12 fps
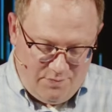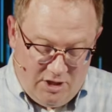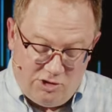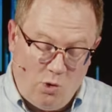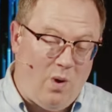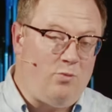
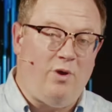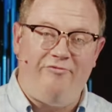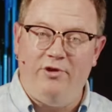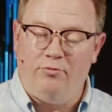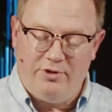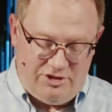So when we
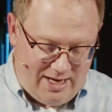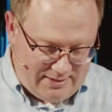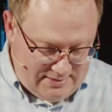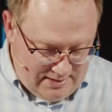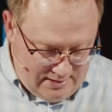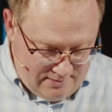feel
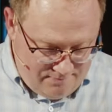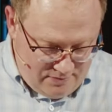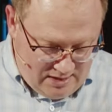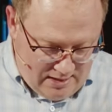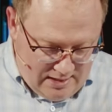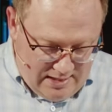rejected,
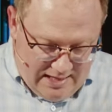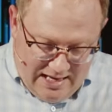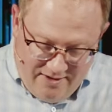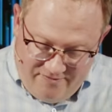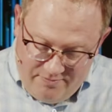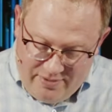
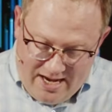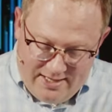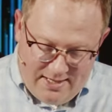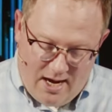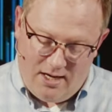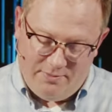even by
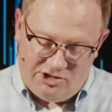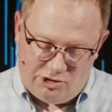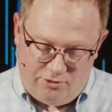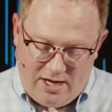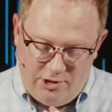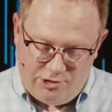anonymous
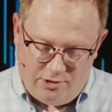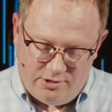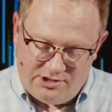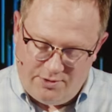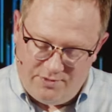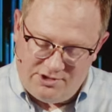
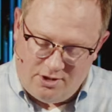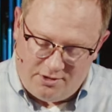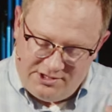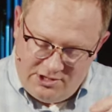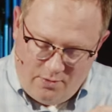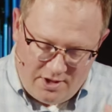strangers, the
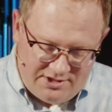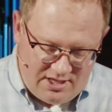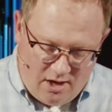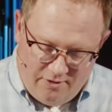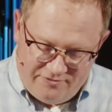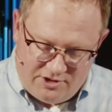results to
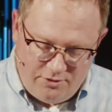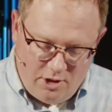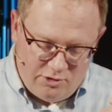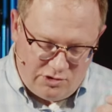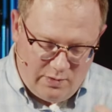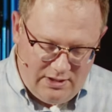ourselves and
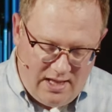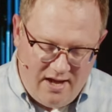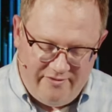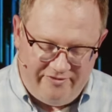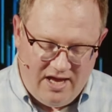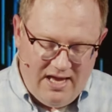those we
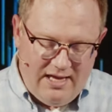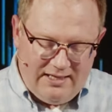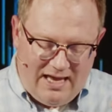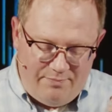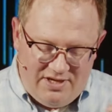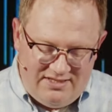love
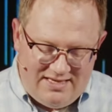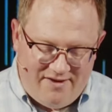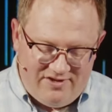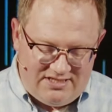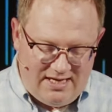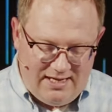can be
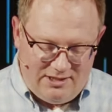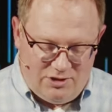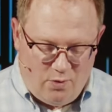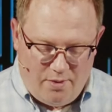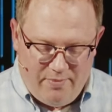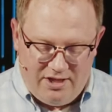devastating
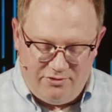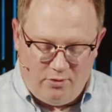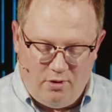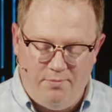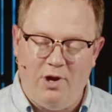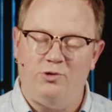to our
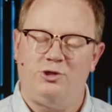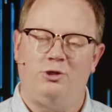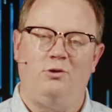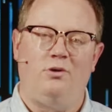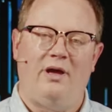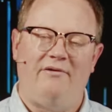mental,
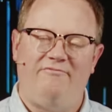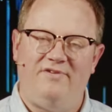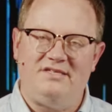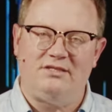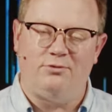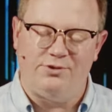emotional, and
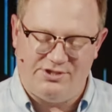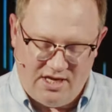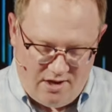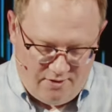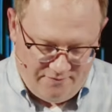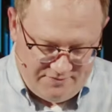physical
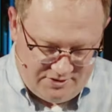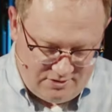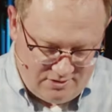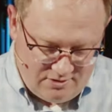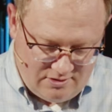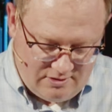
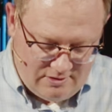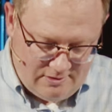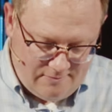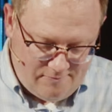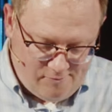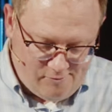selves,
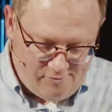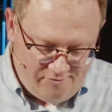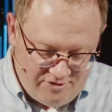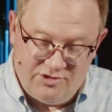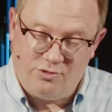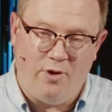
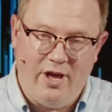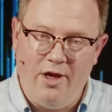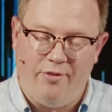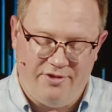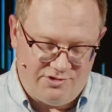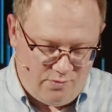physical
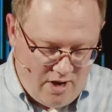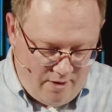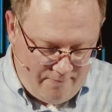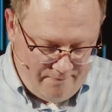health as well.